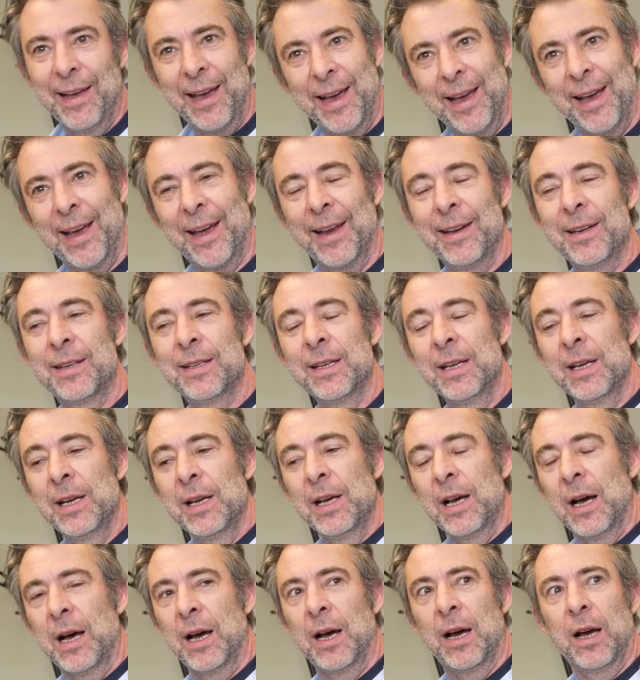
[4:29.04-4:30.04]
And
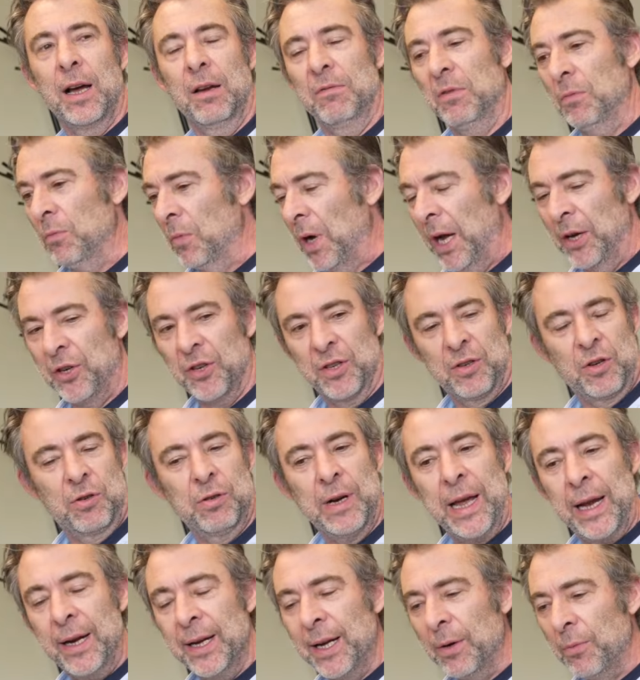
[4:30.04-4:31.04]
I just
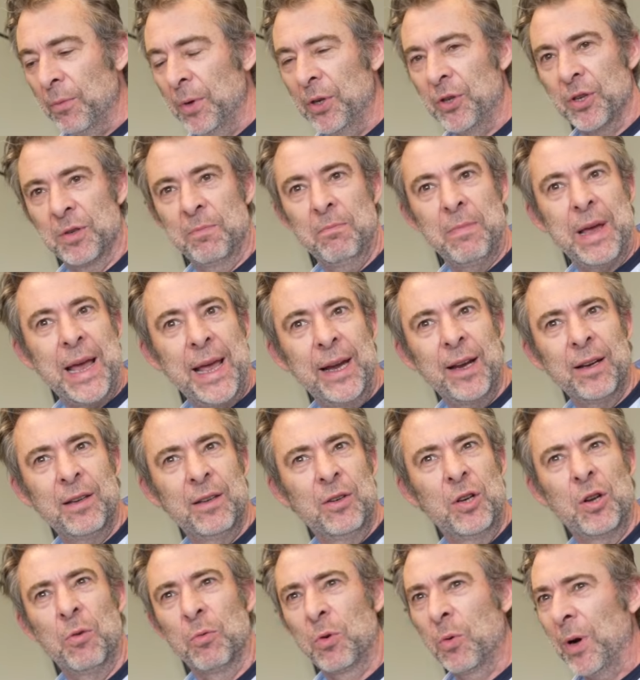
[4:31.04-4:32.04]
created it, we just made
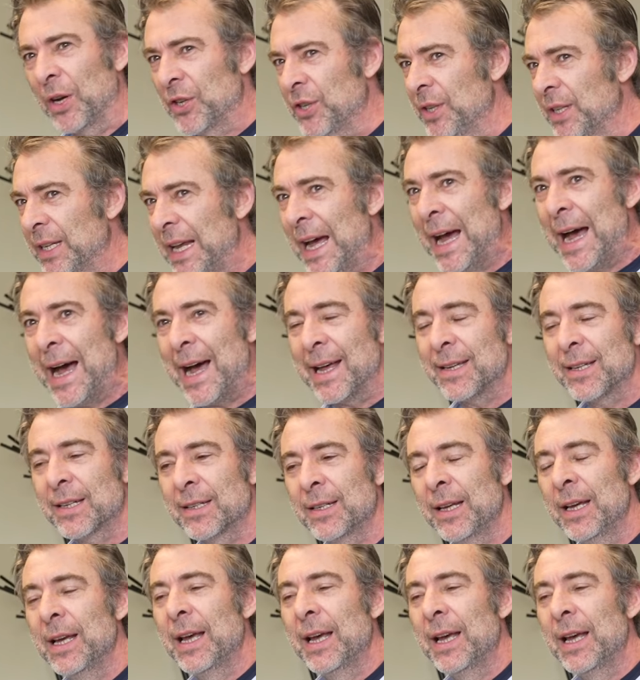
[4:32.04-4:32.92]
it, no questions asked.